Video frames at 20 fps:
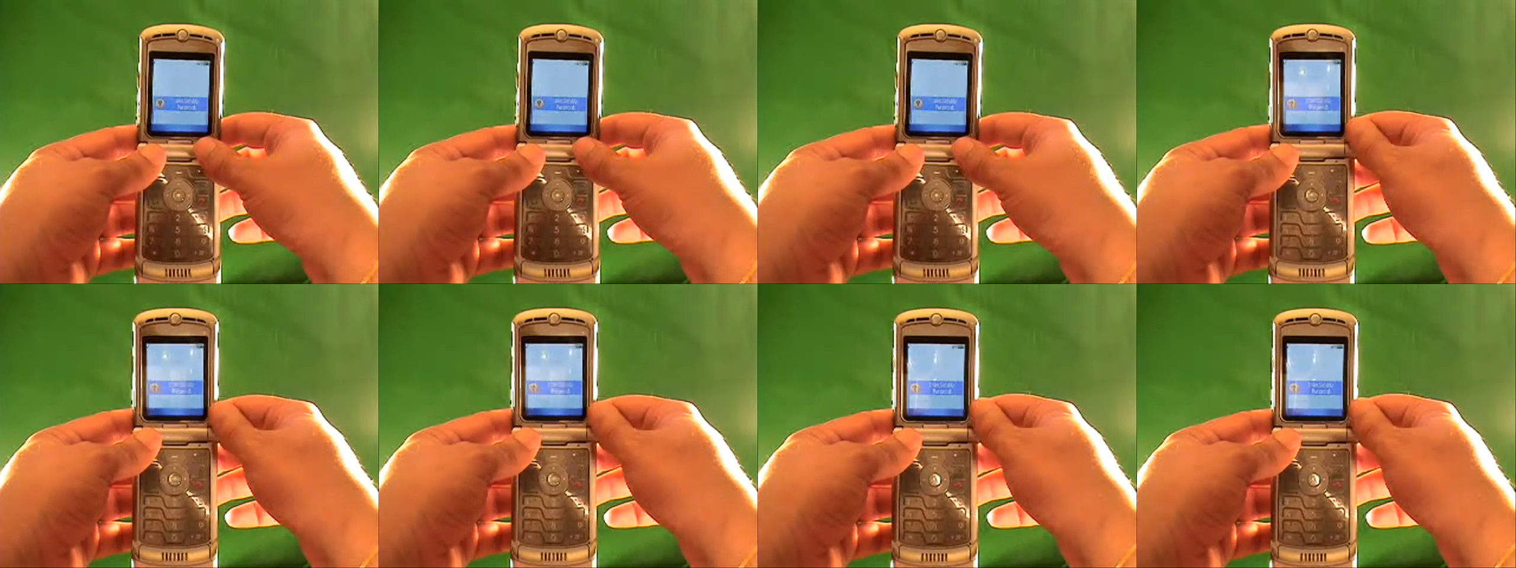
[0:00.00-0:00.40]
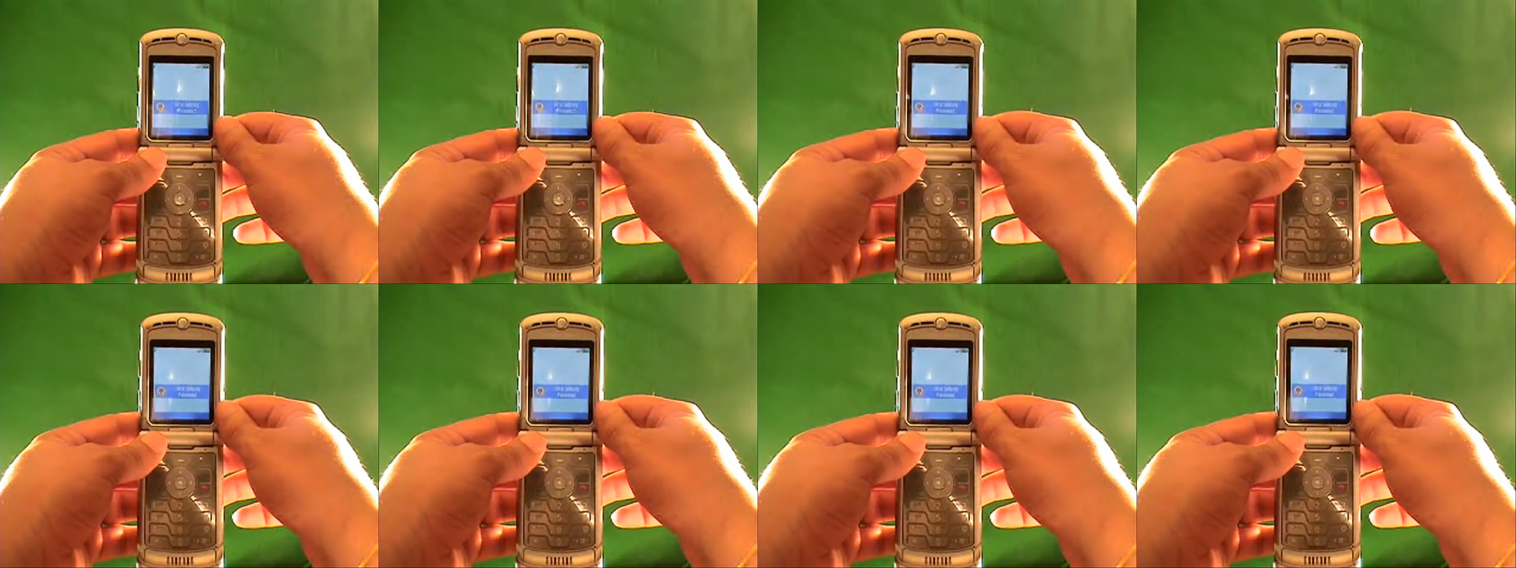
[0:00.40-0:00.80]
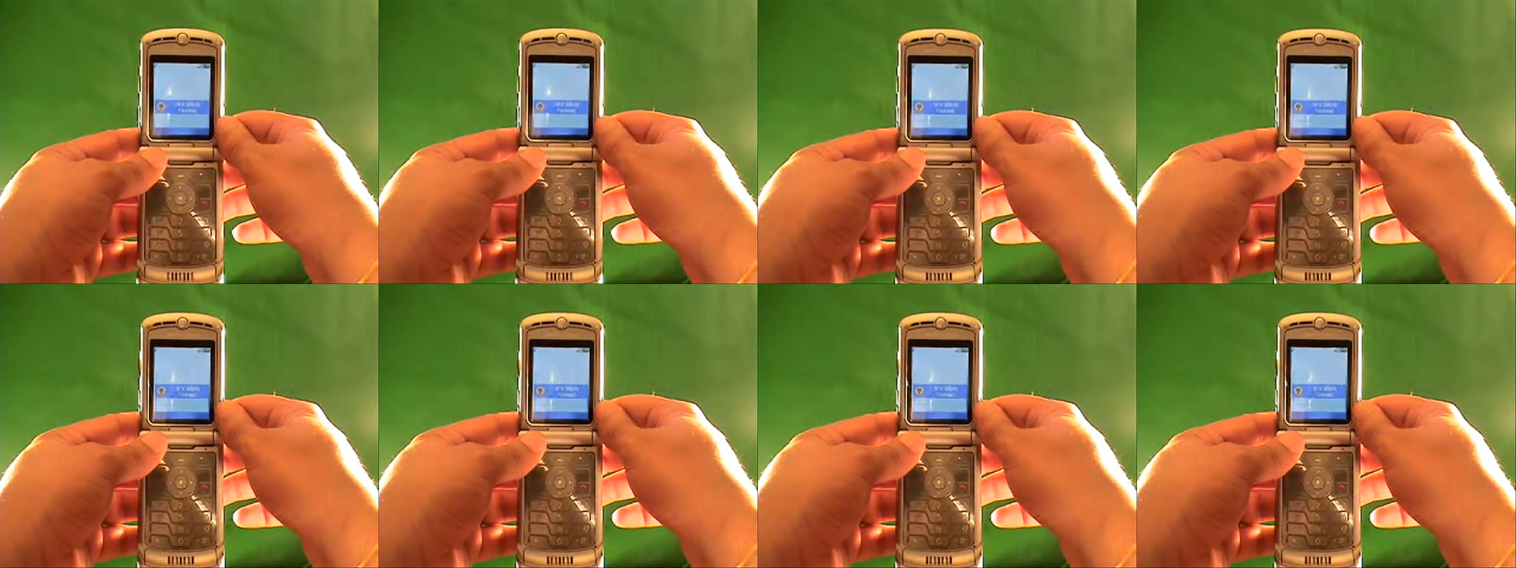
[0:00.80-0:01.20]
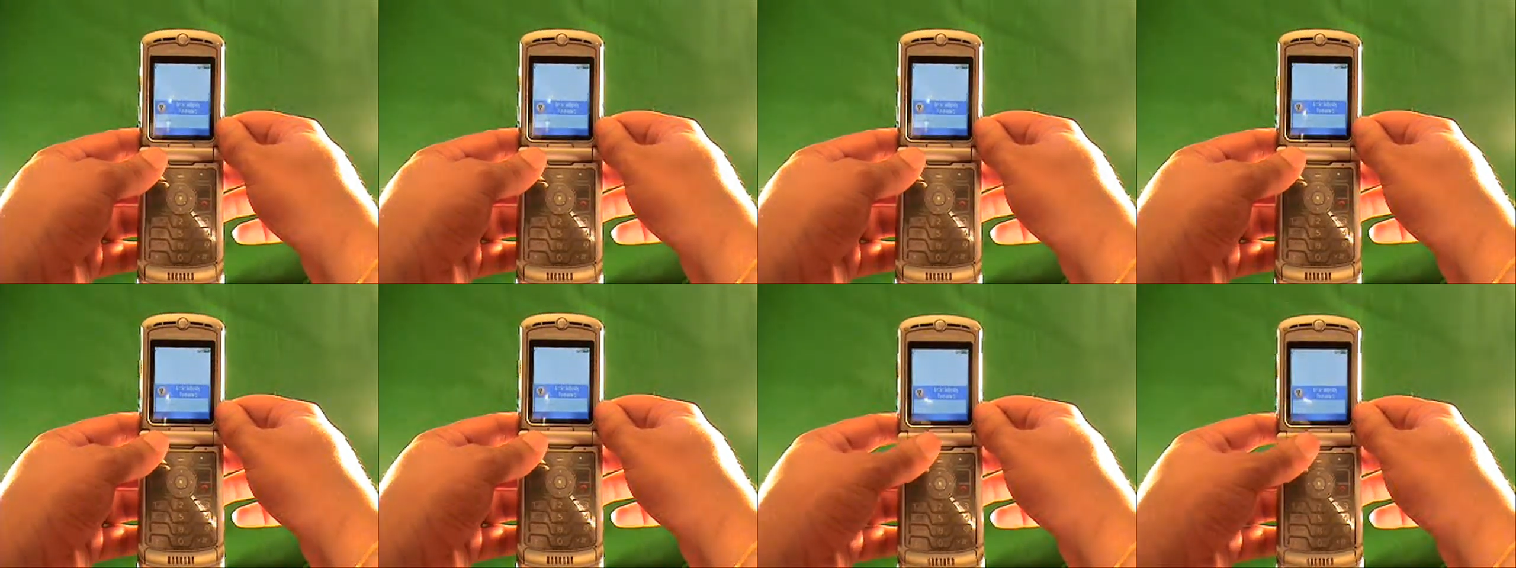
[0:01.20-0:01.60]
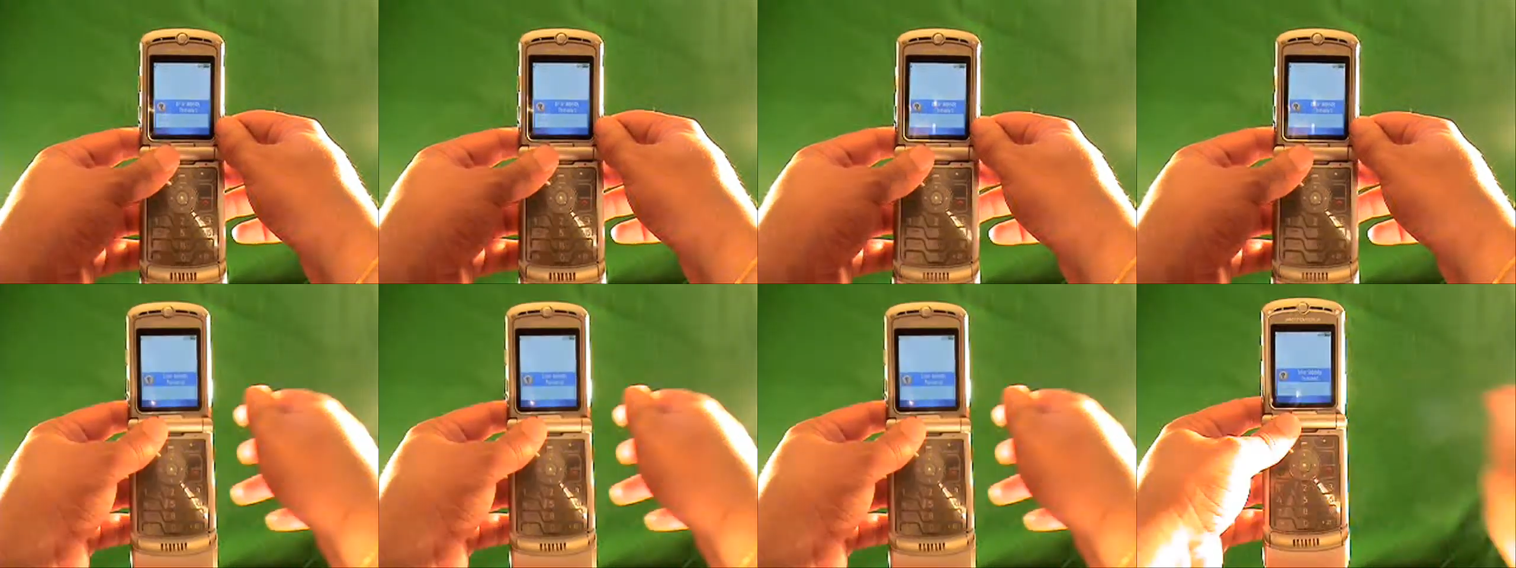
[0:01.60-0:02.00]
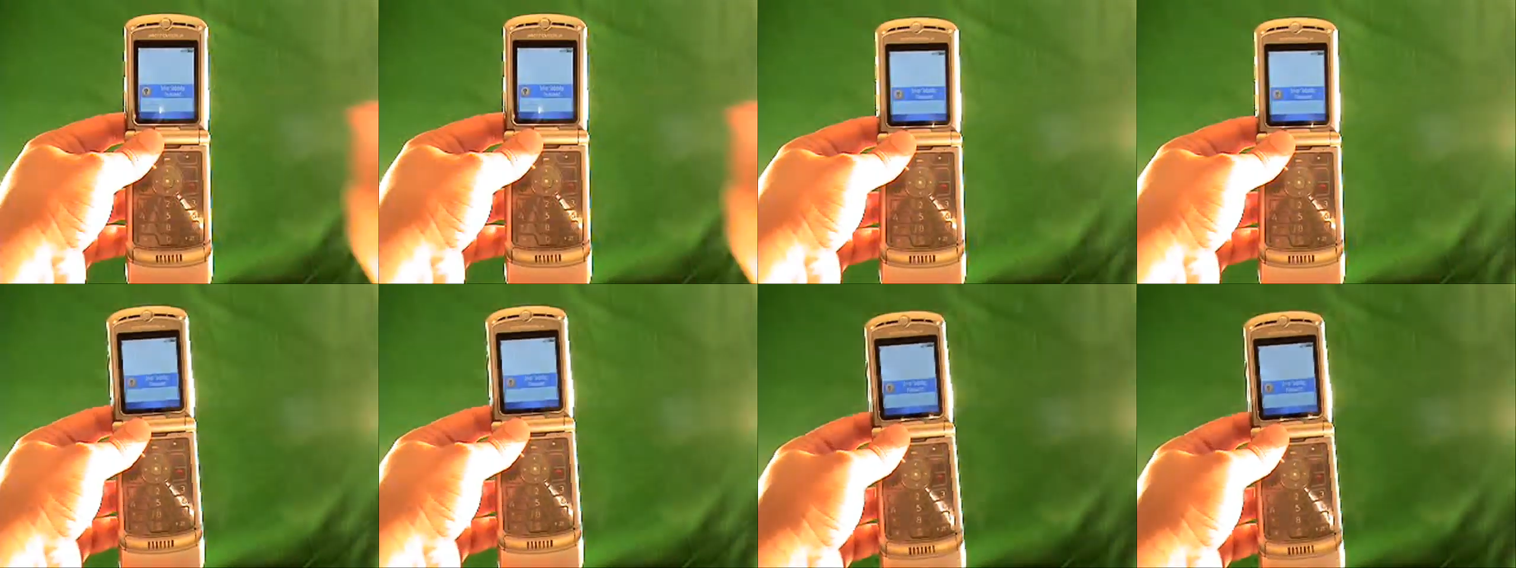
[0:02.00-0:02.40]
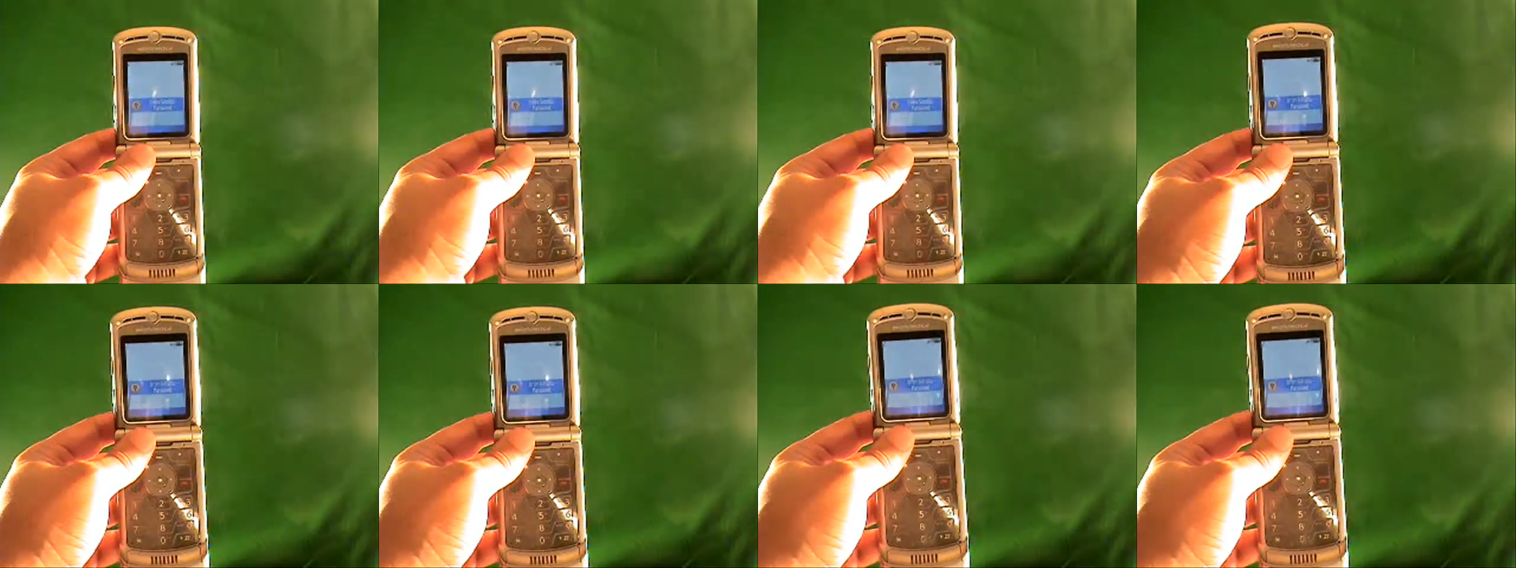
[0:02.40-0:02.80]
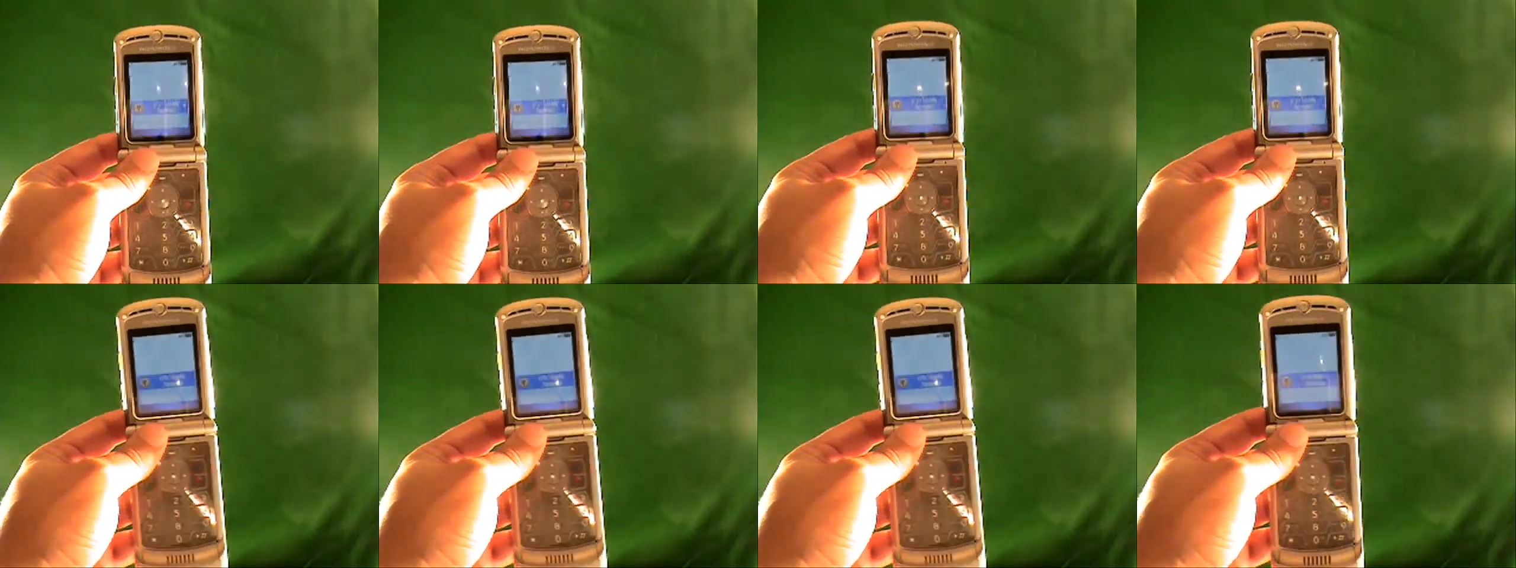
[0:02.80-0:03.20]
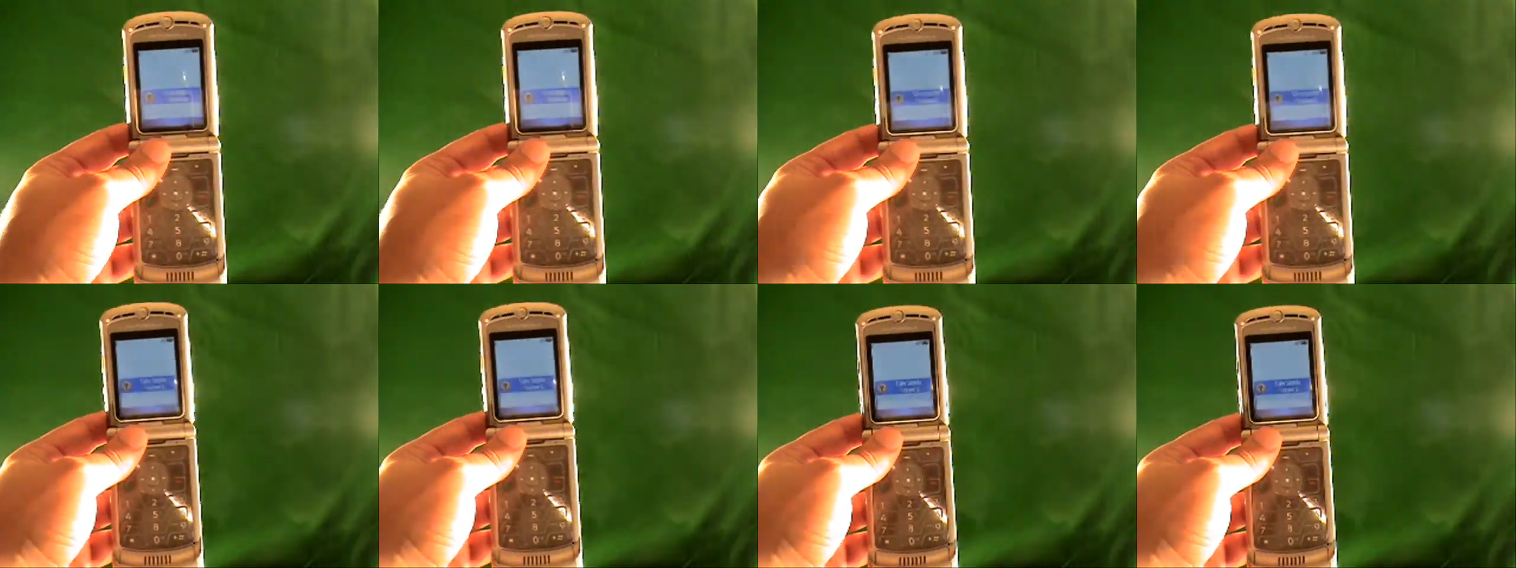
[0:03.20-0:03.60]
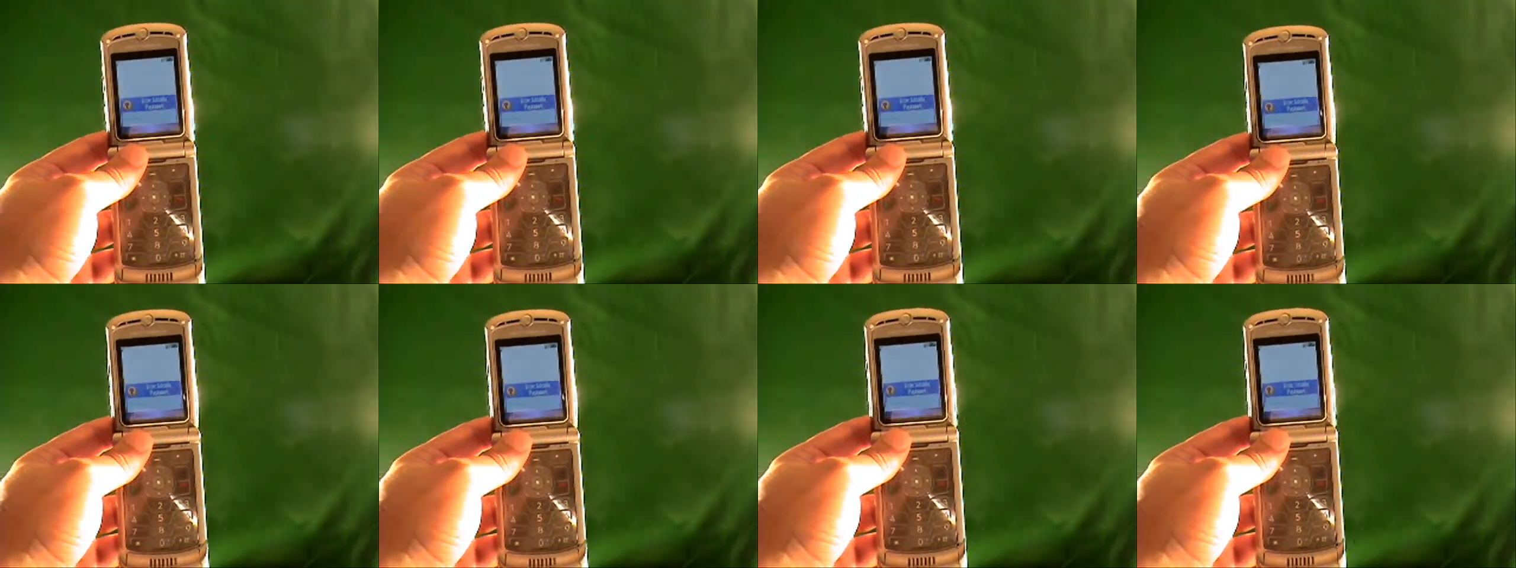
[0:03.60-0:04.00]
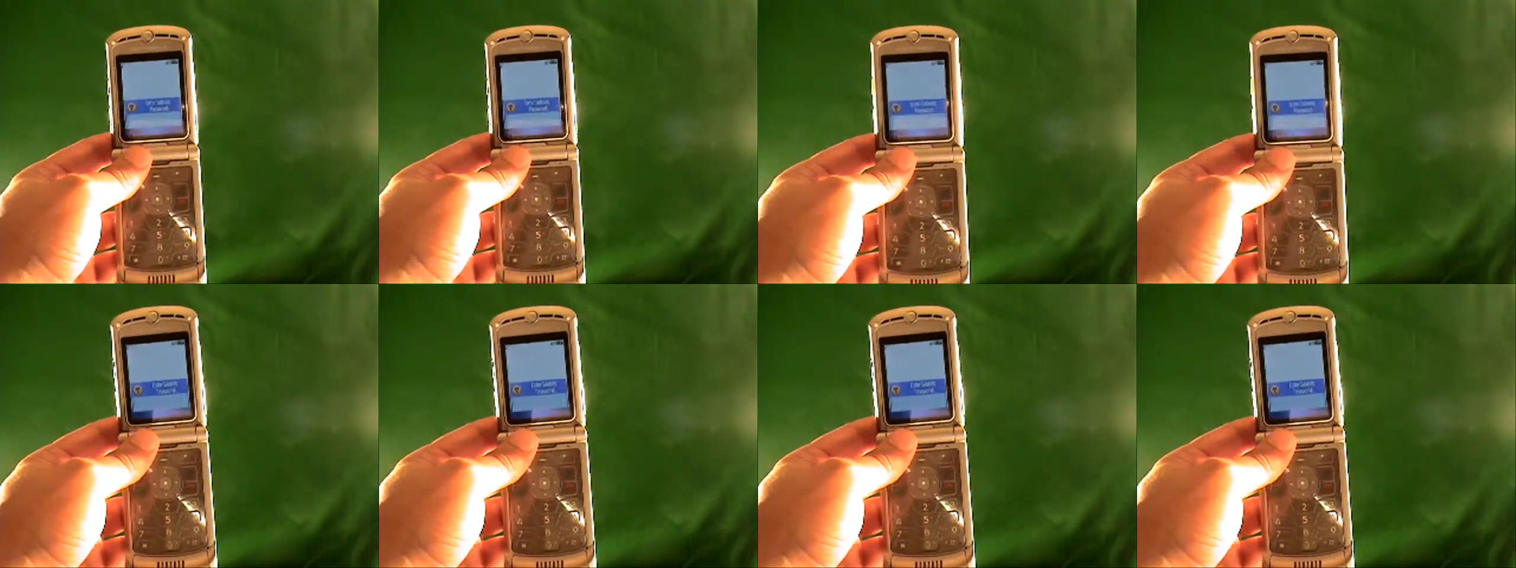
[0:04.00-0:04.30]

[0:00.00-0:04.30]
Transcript: [unreadable: no face in view]